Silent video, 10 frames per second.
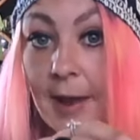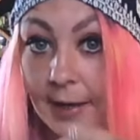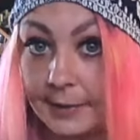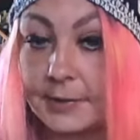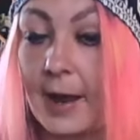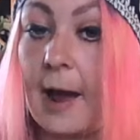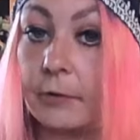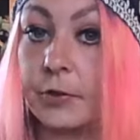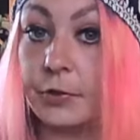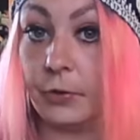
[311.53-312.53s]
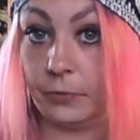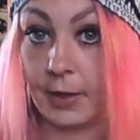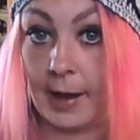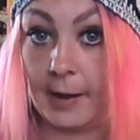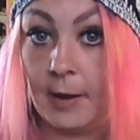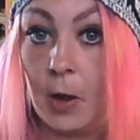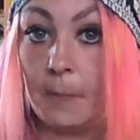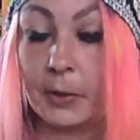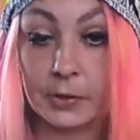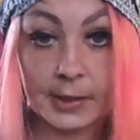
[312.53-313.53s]
into how to do that,
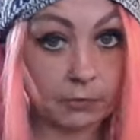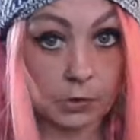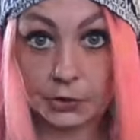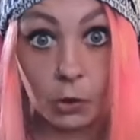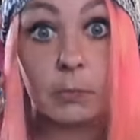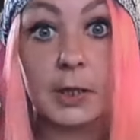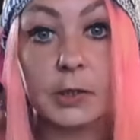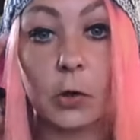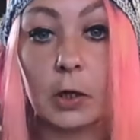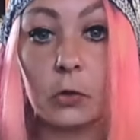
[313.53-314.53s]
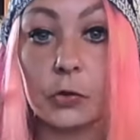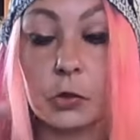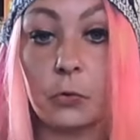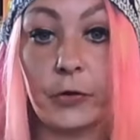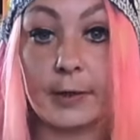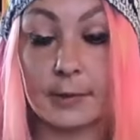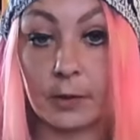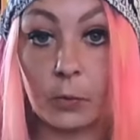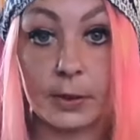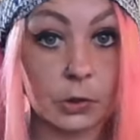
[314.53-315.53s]
because there are so many psychological things that
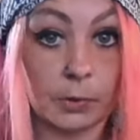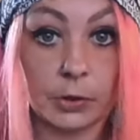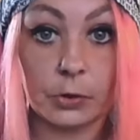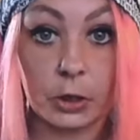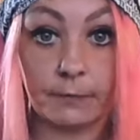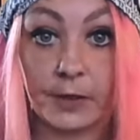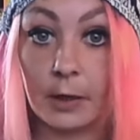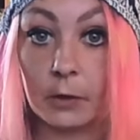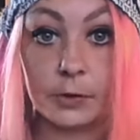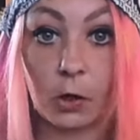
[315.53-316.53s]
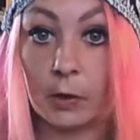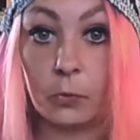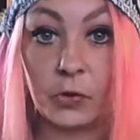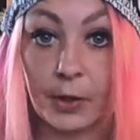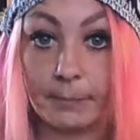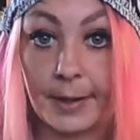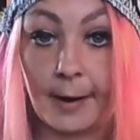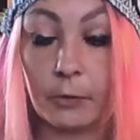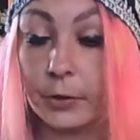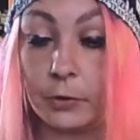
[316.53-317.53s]
go into a YouTube video title
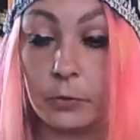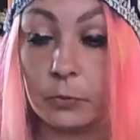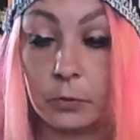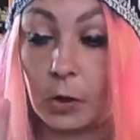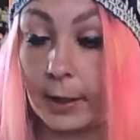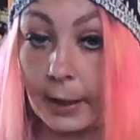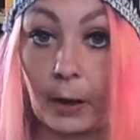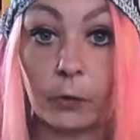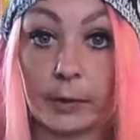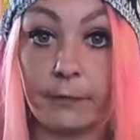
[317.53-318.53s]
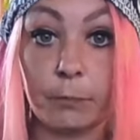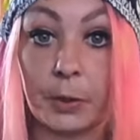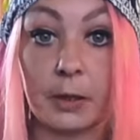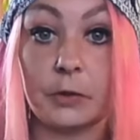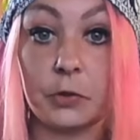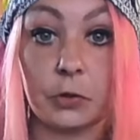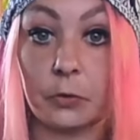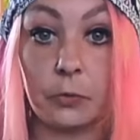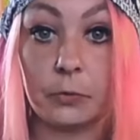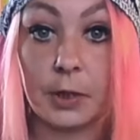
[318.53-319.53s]
thumbnail that I can't even begin
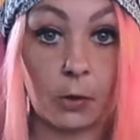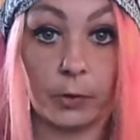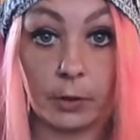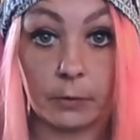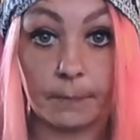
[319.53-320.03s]
to tell you.